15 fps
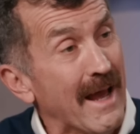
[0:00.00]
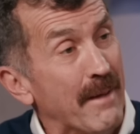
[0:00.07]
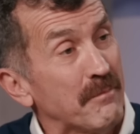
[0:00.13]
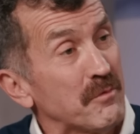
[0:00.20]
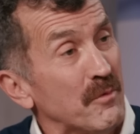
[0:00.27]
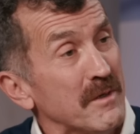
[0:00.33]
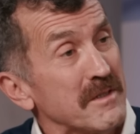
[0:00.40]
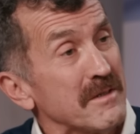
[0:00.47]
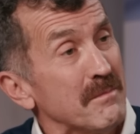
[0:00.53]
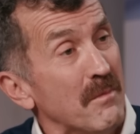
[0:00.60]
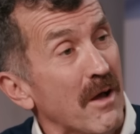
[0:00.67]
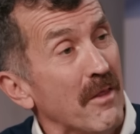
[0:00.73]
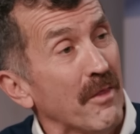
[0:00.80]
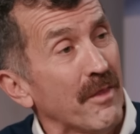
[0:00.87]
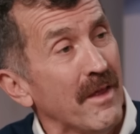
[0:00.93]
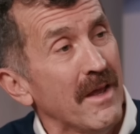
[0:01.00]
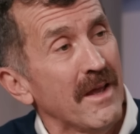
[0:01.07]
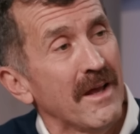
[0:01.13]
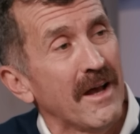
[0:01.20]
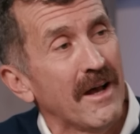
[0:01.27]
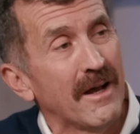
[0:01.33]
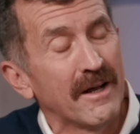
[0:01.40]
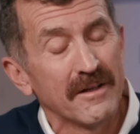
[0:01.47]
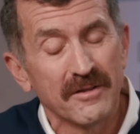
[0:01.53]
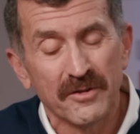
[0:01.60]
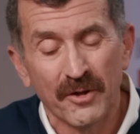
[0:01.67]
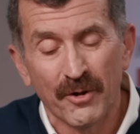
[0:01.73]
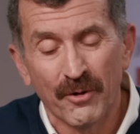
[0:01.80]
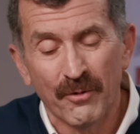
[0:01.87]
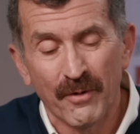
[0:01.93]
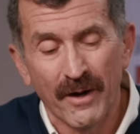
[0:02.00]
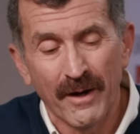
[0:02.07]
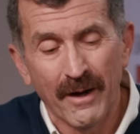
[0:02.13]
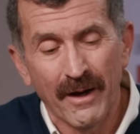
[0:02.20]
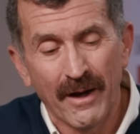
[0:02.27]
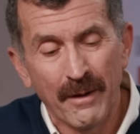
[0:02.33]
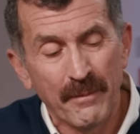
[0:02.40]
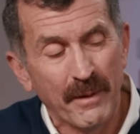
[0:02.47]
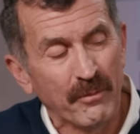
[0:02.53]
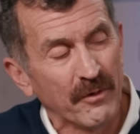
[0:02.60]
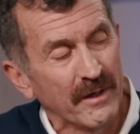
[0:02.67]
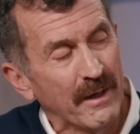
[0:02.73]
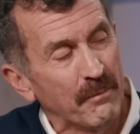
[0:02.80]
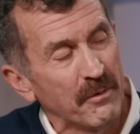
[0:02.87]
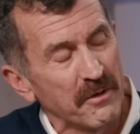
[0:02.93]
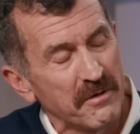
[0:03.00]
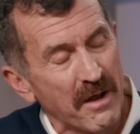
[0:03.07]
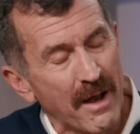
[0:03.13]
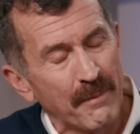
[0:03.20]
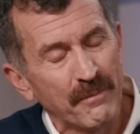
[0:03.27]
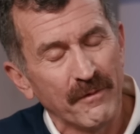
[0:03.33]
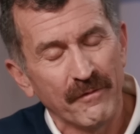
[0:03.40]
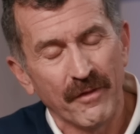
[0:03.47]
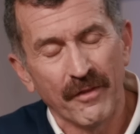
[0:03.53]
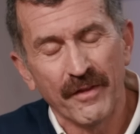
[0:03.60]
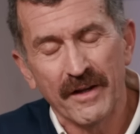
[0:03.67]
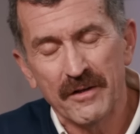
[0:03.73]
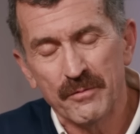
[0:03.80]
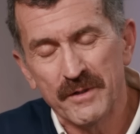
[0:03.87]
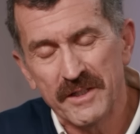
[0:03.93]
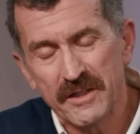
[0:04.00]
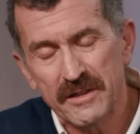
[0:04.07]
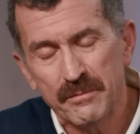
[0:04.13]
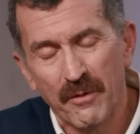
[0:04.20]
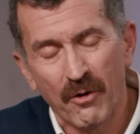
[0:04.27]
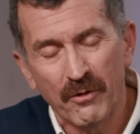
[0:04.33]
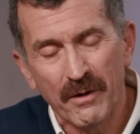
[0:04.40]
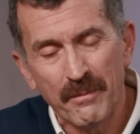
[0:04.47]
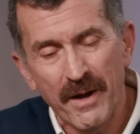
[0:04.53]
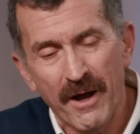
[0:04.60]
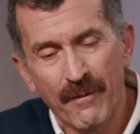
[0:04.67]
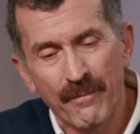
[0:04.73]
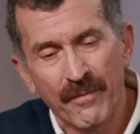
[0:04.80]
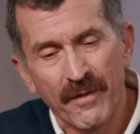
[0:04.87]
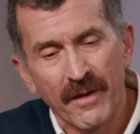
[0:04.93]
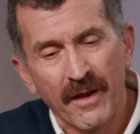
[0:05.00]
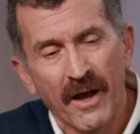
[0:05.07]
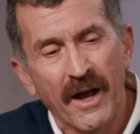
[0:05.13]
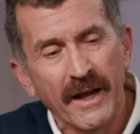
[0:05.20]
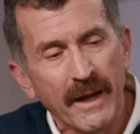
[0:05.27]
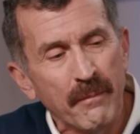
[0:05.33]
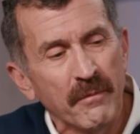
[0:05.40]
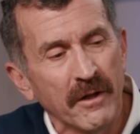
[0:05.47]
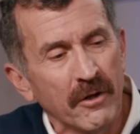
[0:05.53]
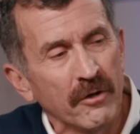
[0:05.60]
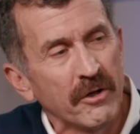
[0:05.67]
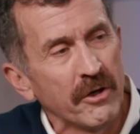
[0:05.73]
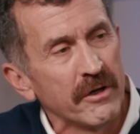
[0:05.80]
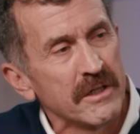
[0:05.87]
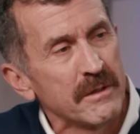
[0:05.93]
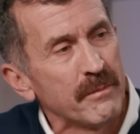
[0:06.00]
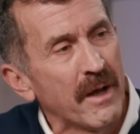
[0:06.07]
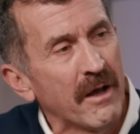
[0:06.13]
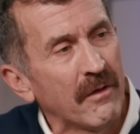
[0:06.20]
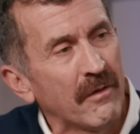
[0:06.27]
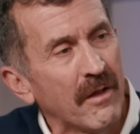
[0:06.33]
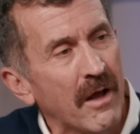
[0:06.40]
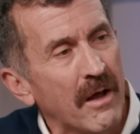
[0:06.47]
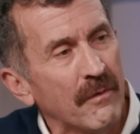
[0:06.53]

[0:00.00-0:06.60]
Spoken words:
labs once a month, so I'm able to keep on top of the things we just spoke about. I am a little curious about